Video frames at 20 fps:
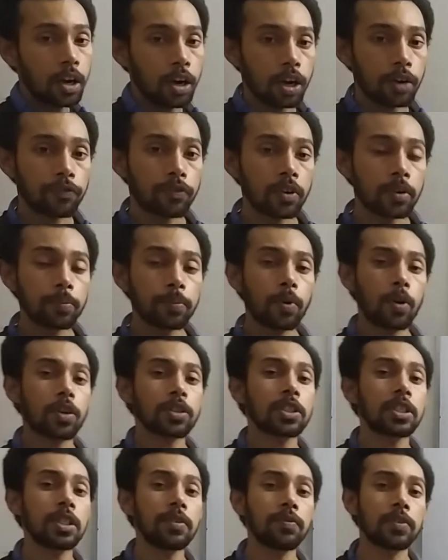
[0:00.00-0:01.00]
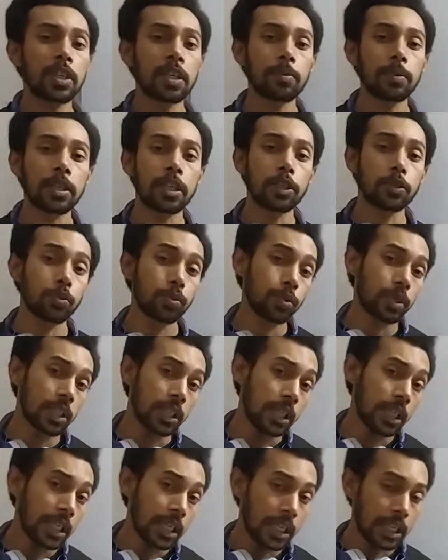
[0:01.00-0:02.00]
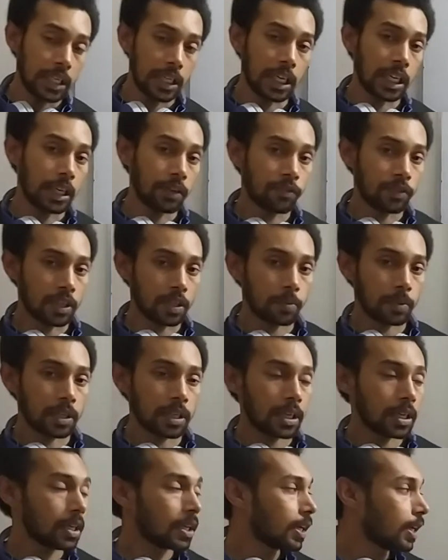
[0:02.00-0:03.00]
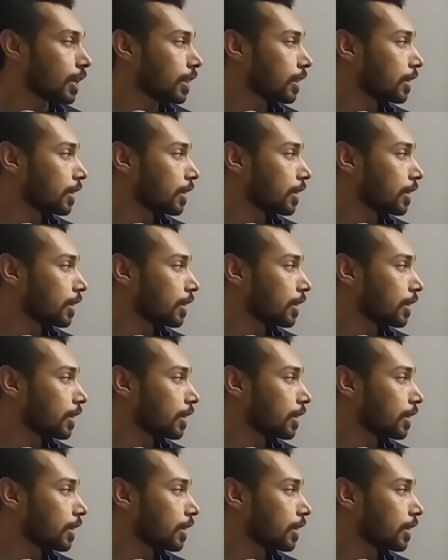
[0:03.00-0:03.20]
or from positive terminal to the negative terminal.